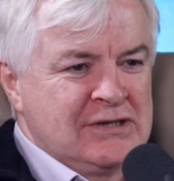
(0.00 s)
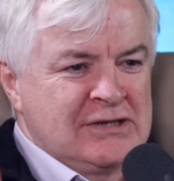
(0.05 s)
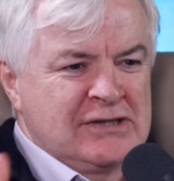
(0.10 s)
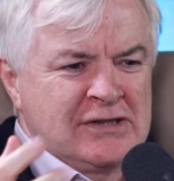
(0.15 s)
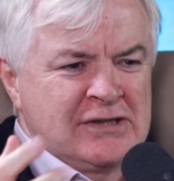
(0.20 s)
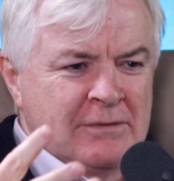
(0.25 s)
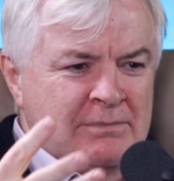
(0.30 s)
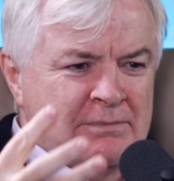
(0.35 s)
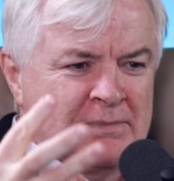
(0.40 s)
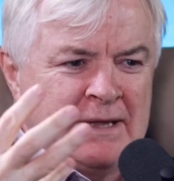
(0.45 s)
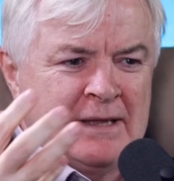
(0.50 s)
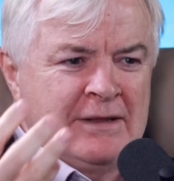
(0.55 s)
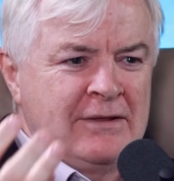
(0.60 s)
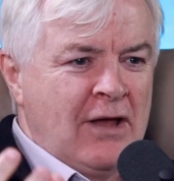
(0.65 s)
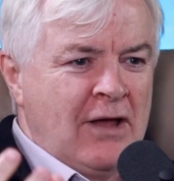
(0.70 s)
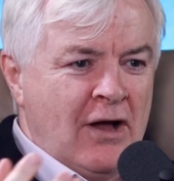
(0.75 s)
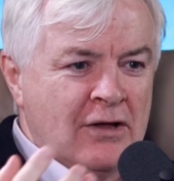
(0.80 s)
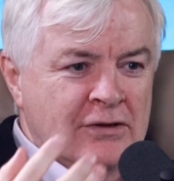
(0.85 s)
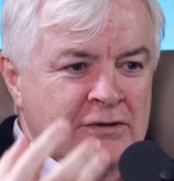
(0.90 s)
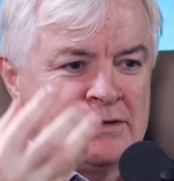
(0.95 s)
just something
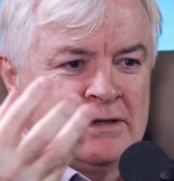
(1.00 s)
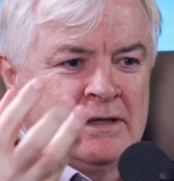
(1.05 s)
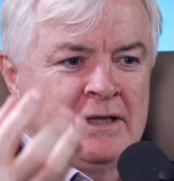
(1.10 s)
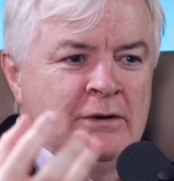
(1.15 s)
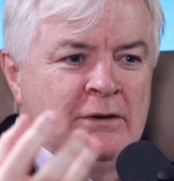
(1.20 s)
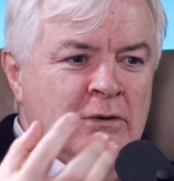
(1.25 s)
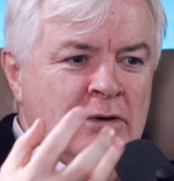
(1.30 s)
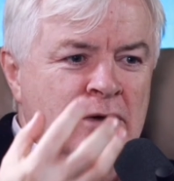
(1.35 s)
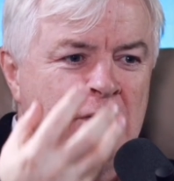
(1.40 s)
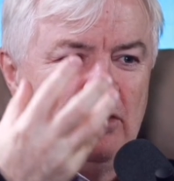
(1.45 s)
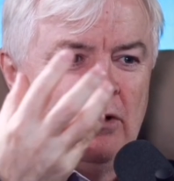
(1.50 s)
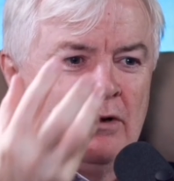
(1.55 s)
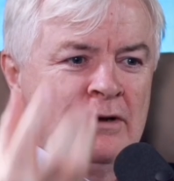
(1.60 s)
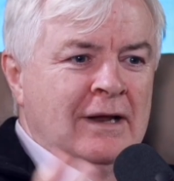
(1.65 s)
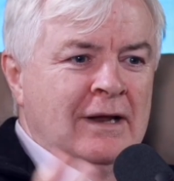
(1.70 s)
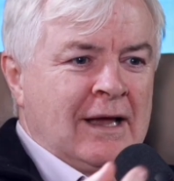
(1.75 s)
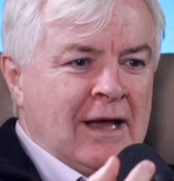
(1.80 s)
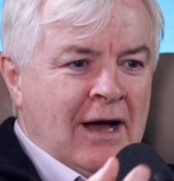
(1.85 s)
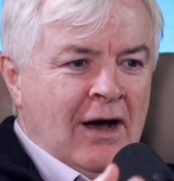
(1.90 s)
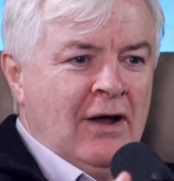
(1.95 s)
not they don't
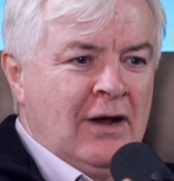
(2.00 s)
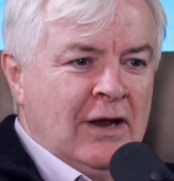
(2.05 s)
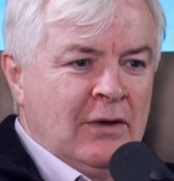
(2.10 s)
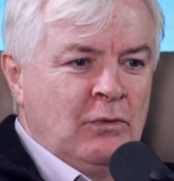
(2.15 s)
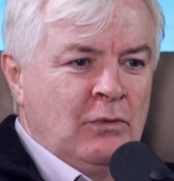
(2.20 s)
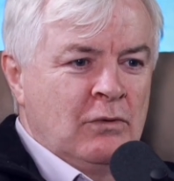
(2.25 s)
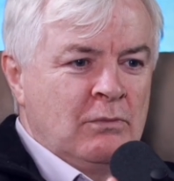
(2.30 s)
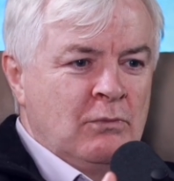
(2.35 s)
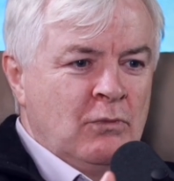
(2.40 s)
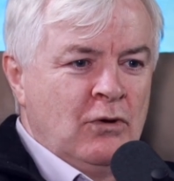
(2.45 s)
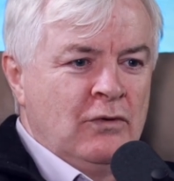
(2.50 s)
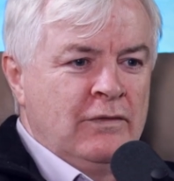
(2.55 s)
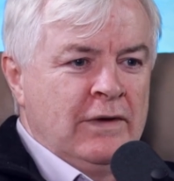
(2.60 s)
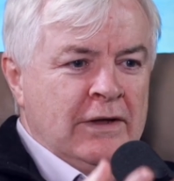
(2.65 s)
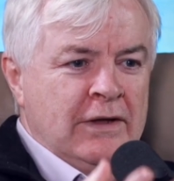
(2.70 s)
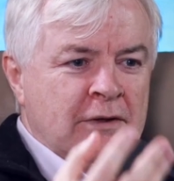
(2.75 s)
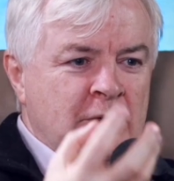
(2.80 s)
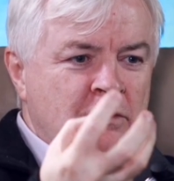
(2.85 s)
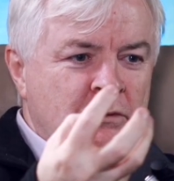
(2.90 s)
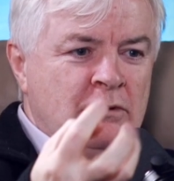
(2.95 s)
look like a hollywood
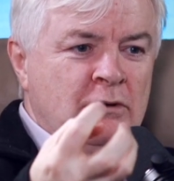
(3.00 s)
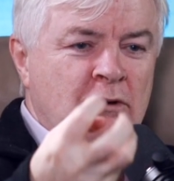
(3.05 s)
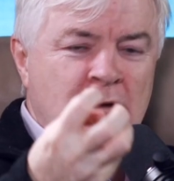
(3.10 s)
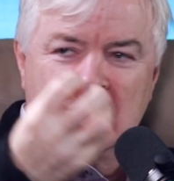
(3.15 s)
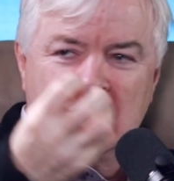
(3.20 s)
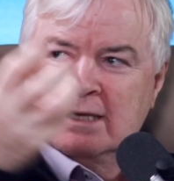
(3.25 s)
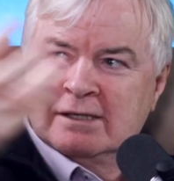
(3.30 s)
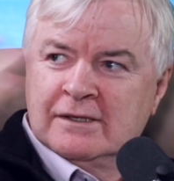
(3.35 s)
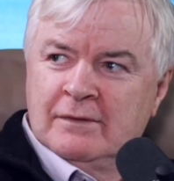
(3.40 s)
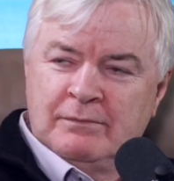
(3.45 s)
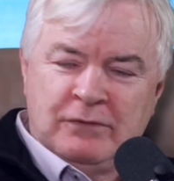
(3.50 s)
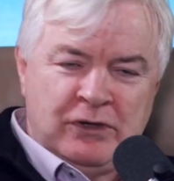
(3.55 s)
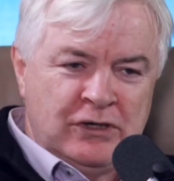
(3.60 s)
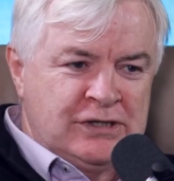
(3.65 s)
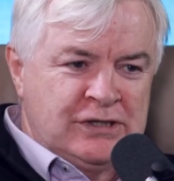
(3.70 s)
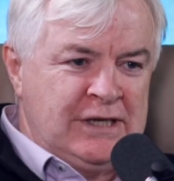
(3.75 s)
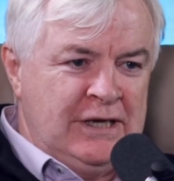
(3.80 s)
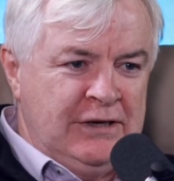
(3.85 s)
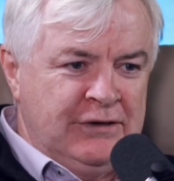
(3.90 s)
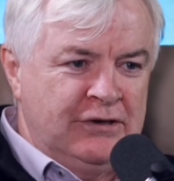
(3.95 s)
movie they don't look like something you
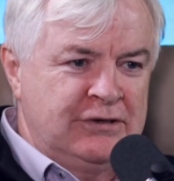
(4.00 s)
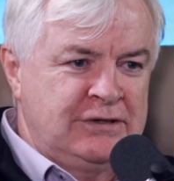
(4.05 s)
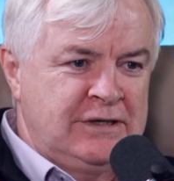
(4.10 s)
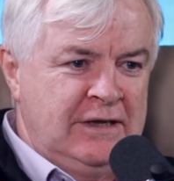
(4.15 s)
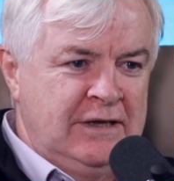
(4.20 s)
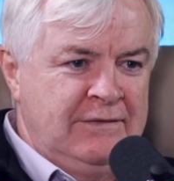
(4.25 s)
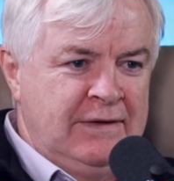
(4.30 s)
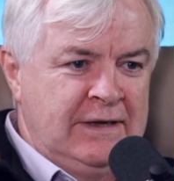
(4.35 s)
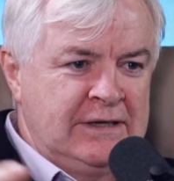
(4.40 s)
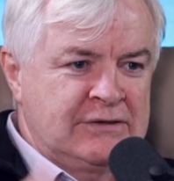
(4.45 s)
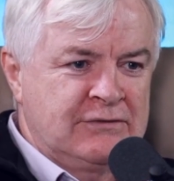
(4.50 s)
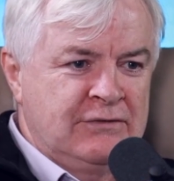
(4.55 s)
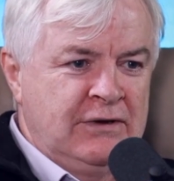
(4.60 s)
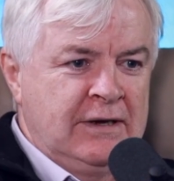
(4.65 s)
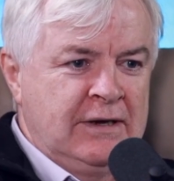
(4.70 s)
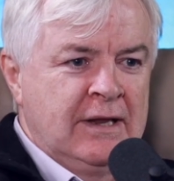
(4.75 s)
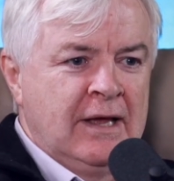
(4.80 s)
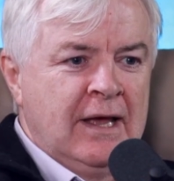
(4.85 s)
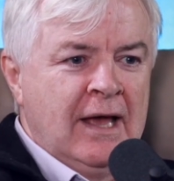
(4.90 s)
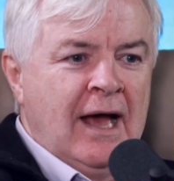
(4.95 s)
see on your tv
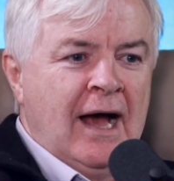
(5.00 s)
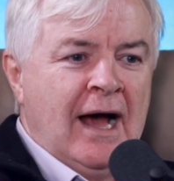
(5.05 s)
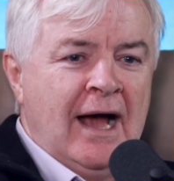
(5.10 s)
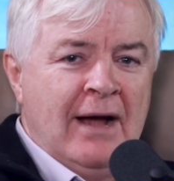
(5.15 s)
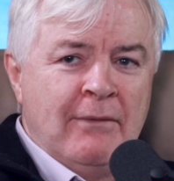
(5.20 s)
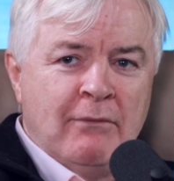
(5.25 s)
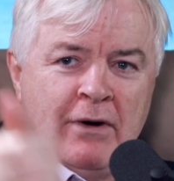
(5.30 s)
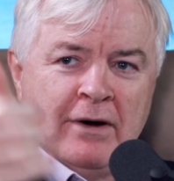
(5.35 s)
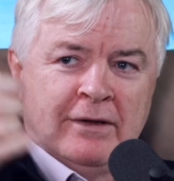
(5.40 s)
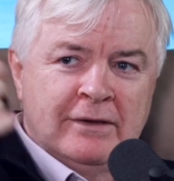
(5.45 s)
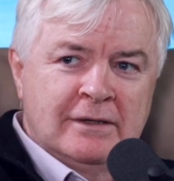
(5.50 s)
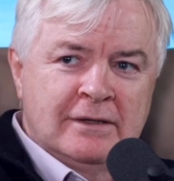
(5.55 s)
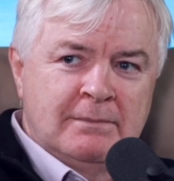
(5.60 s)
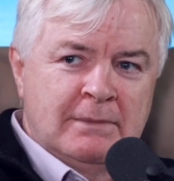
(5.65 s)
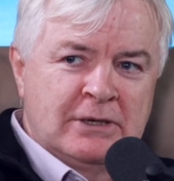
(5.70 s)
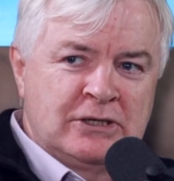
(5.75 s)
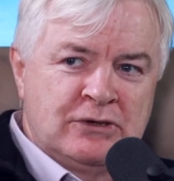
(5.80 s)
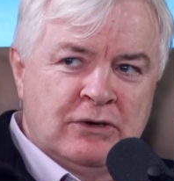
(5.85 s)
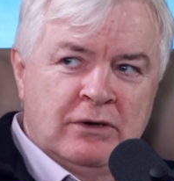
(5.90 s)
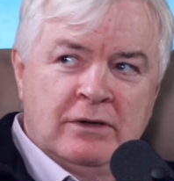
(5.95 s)
screen i wanted to
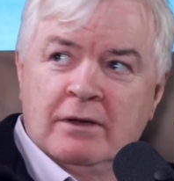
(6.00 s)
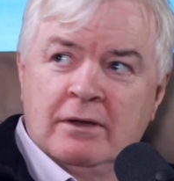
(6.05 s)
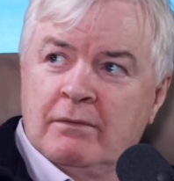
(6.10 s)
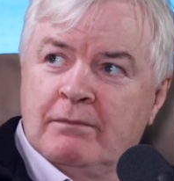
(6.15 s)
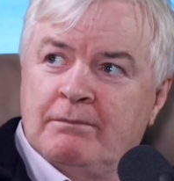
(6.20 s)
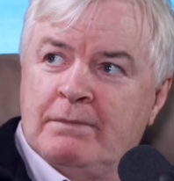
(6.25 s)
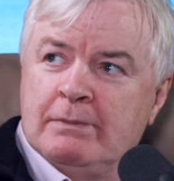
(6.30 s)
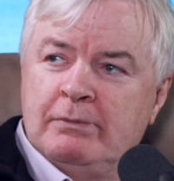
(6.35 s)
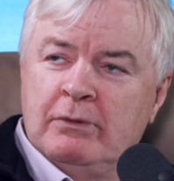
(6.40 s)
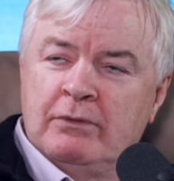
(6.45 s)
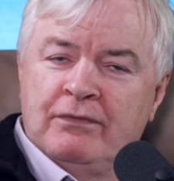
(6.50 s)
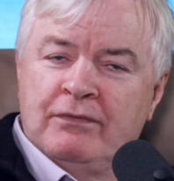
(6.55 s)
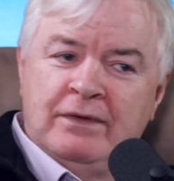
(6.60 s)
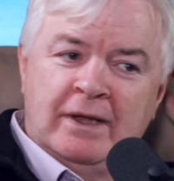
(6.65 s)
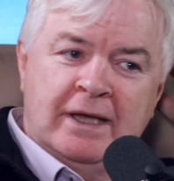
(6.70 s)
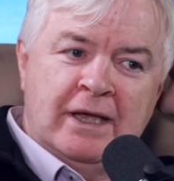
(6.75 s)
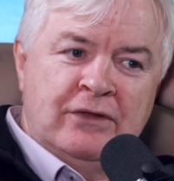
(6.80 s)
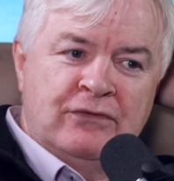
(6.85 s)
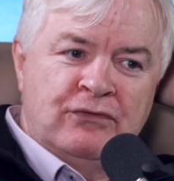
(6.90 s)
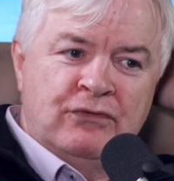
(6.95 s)
make sure that people were
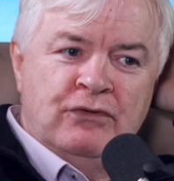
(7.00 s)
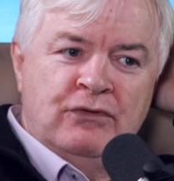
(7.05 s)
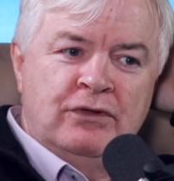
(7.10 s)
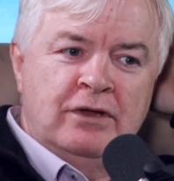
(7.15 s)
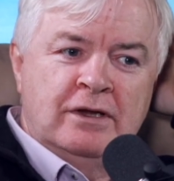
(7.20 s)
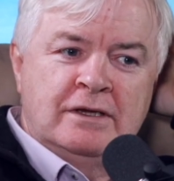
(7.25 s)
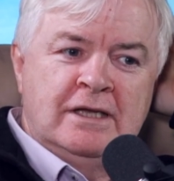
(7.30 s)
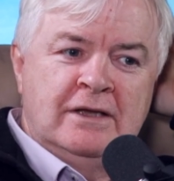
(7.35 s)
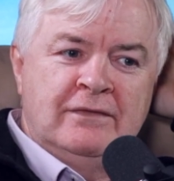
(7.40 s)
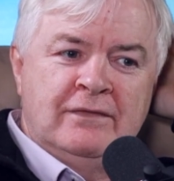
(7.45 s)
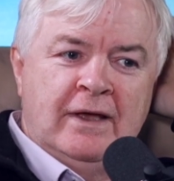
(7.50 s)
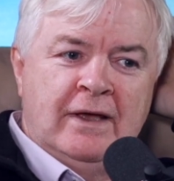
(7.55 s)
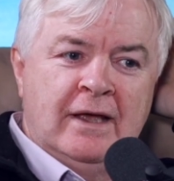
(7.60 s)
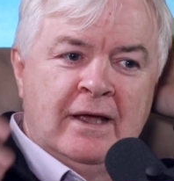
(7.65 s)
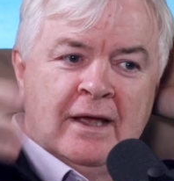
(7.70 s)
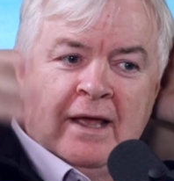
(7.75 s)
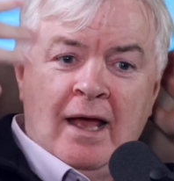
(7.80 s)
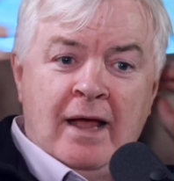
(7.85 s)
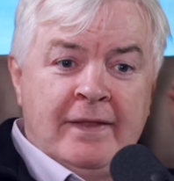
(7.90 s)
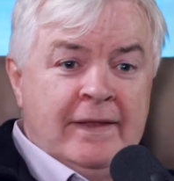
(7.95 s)
flicking through their tv
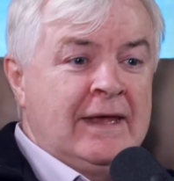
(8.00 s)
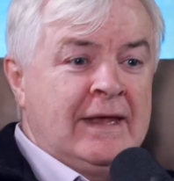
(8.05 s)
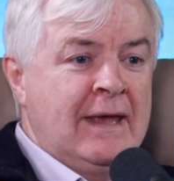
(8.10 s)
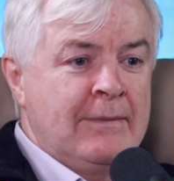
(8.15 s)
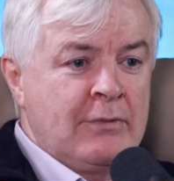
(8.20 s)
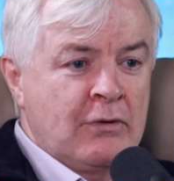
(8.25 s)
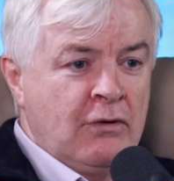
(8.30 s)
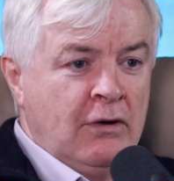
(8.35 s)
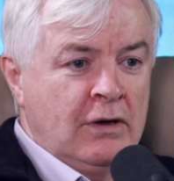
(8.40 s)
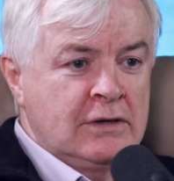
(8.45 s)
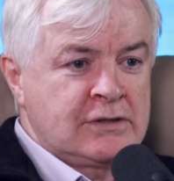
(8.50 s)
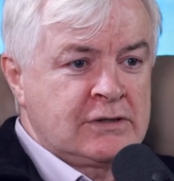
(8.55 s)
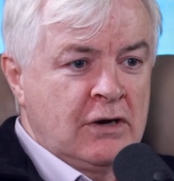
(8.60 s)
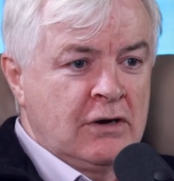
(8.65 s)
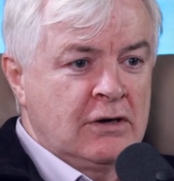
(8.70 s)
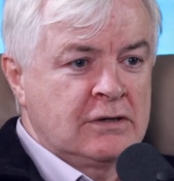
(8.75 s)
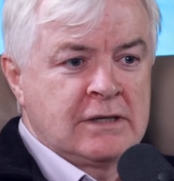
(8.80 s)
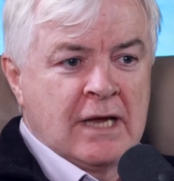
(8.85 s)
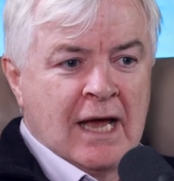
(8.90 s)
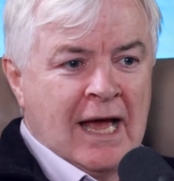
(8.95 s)
and they came across
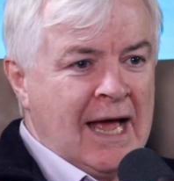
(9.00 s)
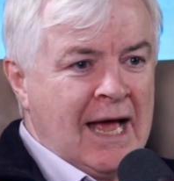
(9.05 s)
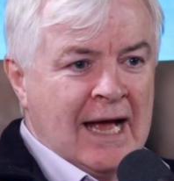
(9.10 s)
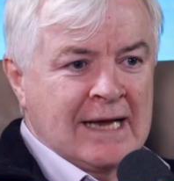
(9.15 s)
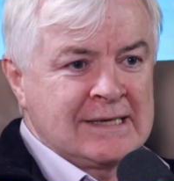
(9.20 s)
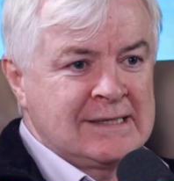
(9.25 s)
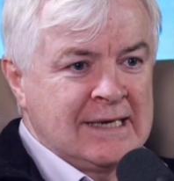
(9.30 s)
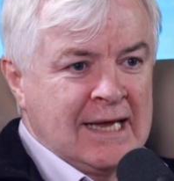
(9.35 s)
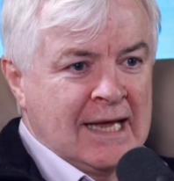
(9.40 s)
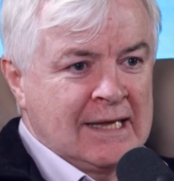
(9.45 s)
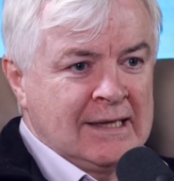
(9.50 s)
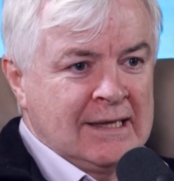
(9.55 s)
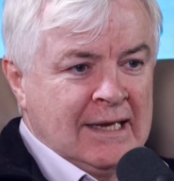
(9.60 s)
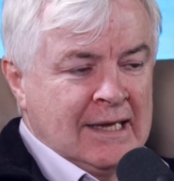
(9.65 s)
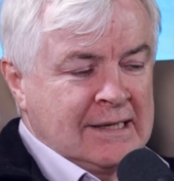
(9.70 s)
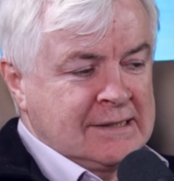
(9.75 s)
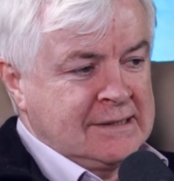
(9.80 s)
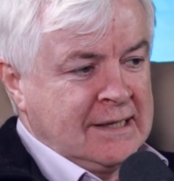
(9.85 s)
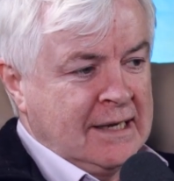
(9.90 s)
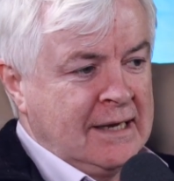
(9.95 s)
ours accidentally
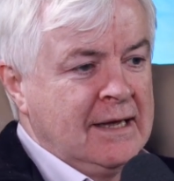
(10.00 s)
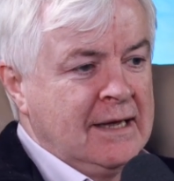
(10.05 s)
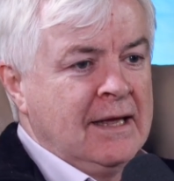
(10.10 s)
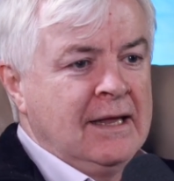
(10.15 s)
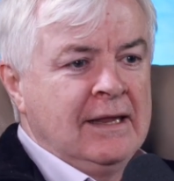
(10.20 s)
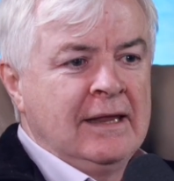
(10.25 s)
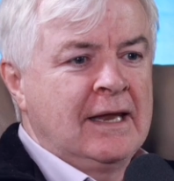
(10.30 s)
let's say mm-hmm.